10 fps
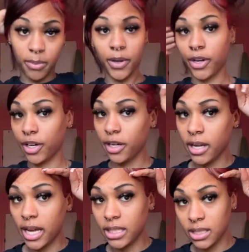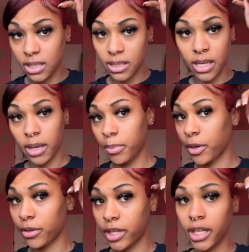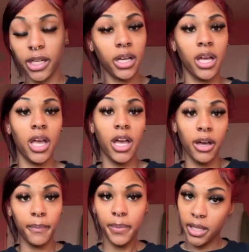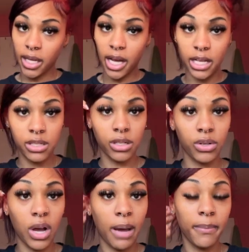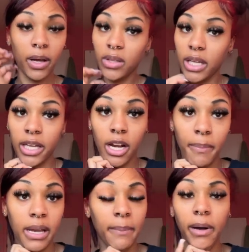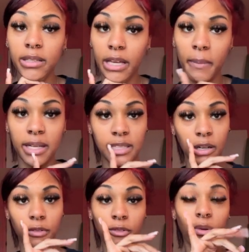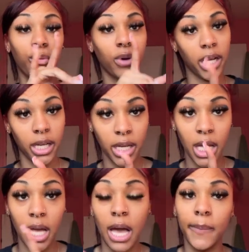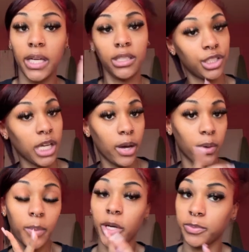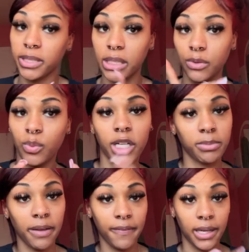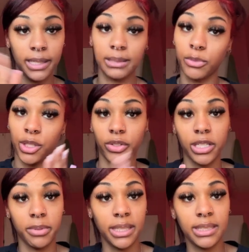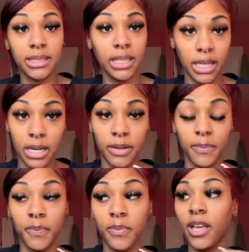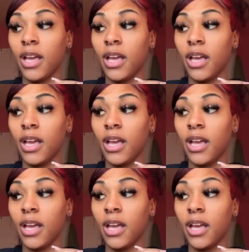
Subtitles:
Purr. Edges is not purring. But yeah, so I'm about to get up and I'm about to get myself ready. I'm gonna get in the shower, brush my teeth, wash my face, moisturize my skin.